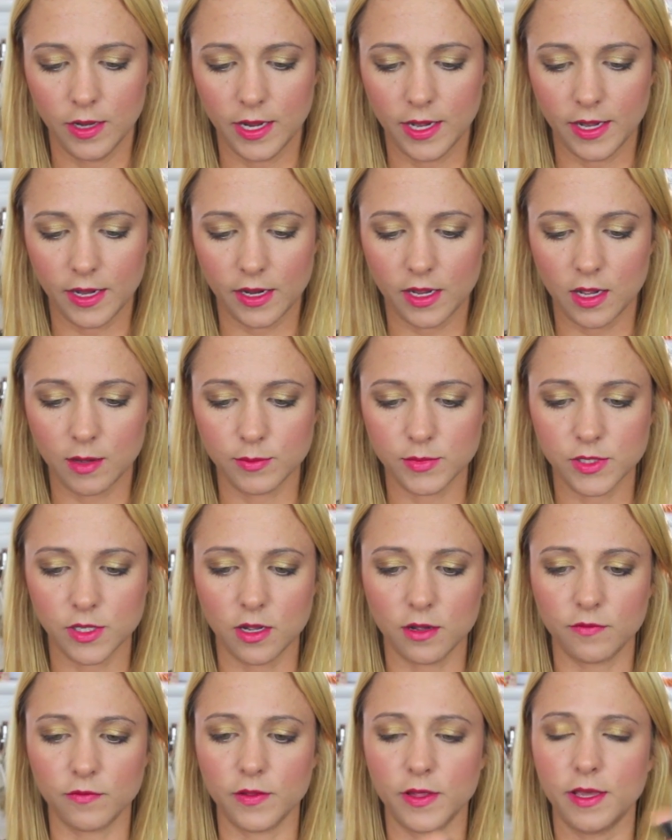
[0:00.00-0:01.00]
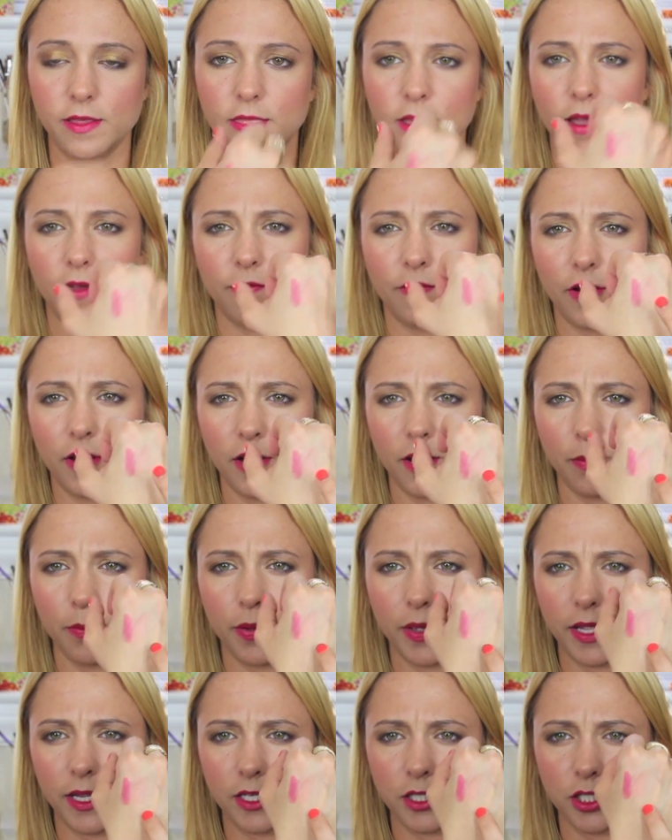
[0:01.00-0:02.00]
And it comes off like that, very
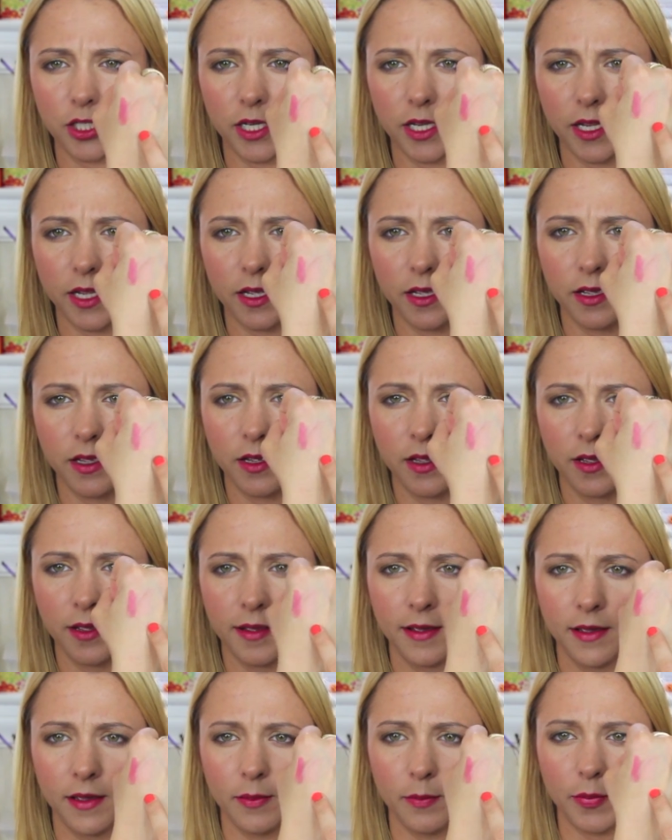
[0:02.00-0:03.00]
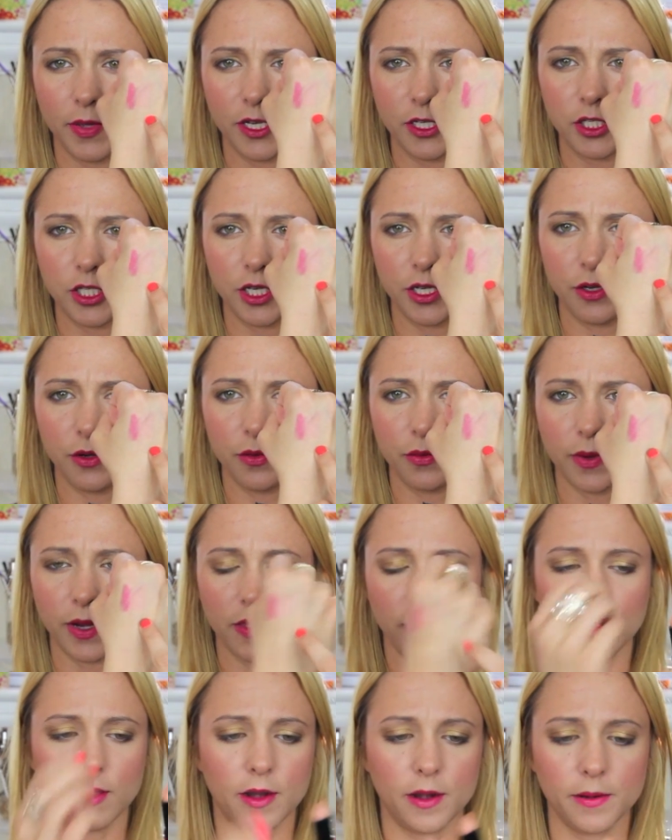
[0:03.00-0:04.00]
peachy, peachy nude
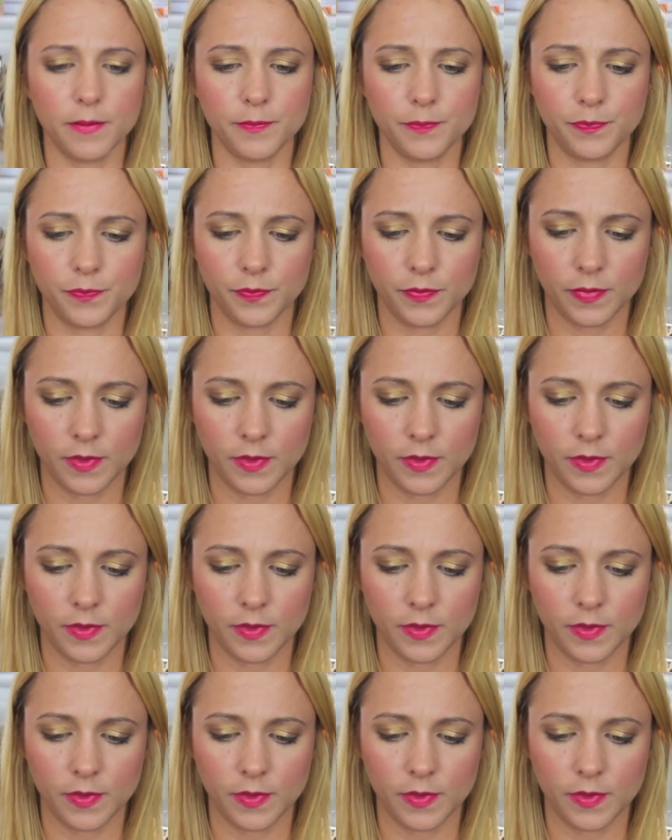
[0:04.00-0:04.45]
right there.